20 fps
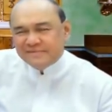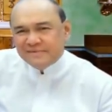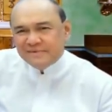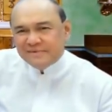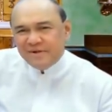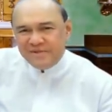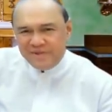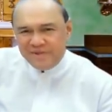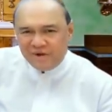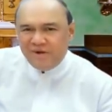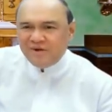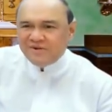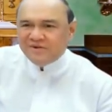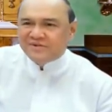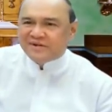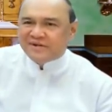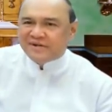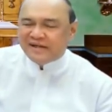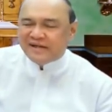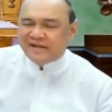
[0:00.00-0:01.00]
on the
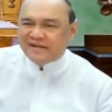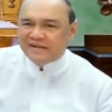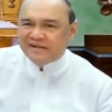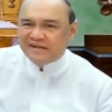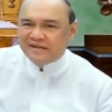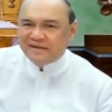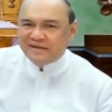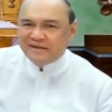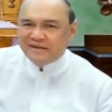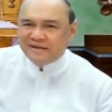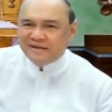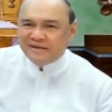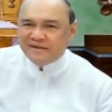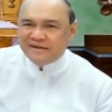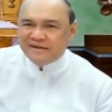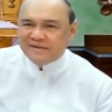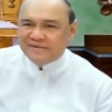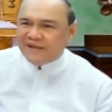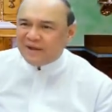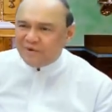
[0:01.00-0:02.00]
contrary,
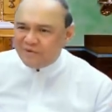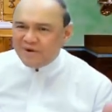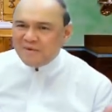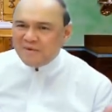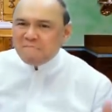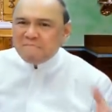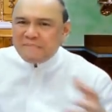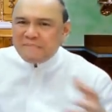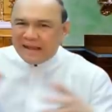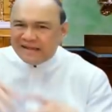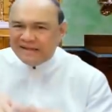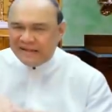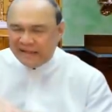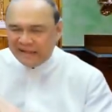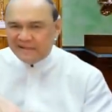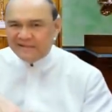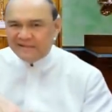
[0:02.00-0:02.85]
they were petty.